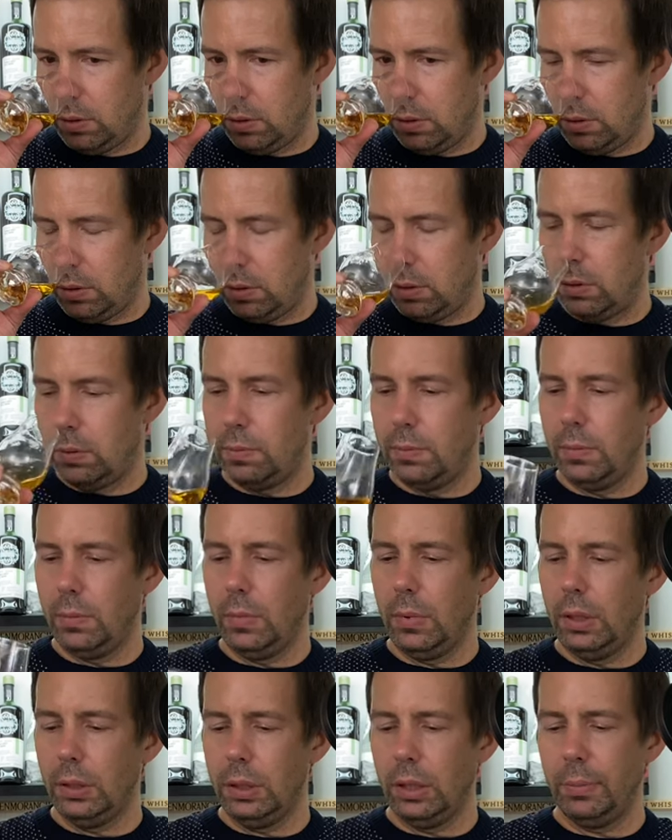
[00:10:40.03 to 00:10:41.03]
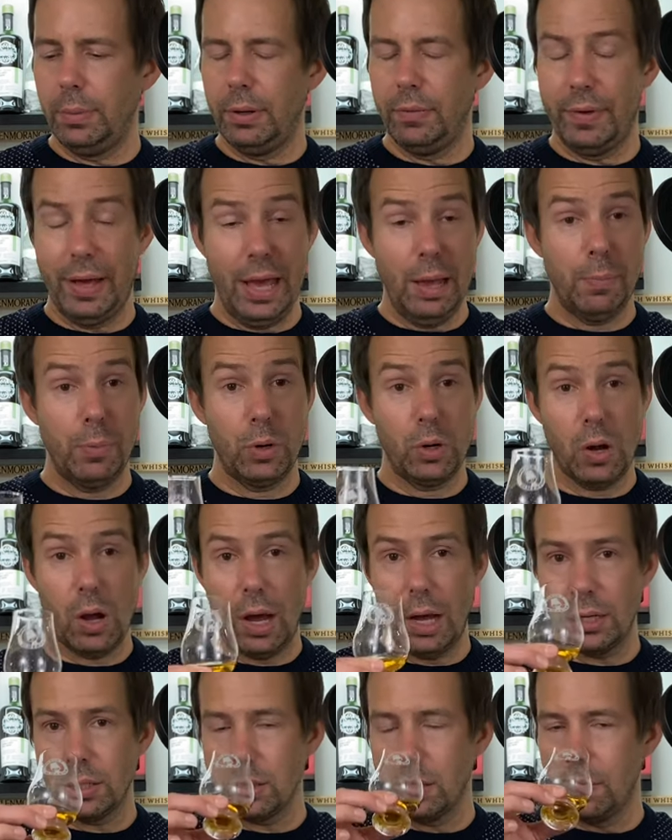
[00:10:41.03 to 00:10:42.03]
A little bit of
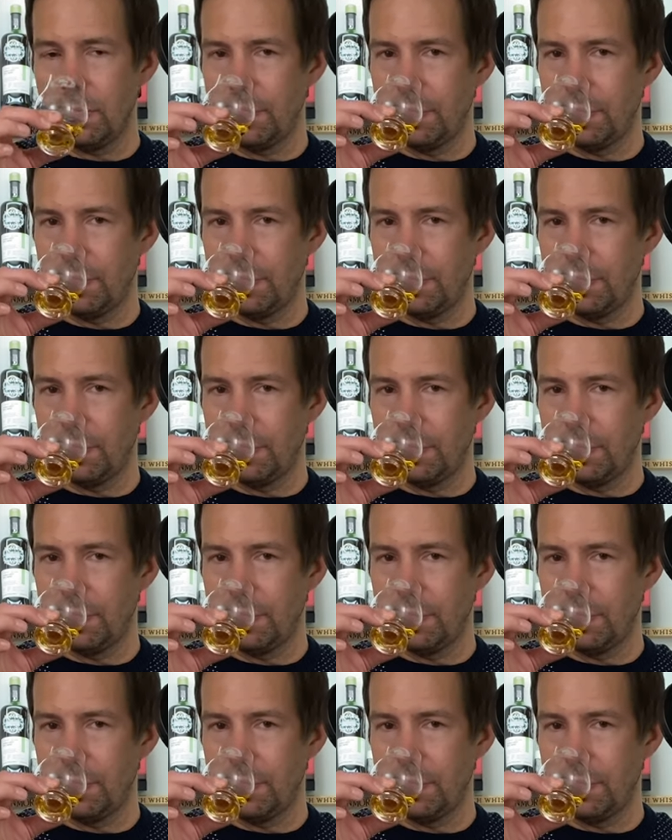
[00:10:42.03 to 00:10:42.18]
apricot.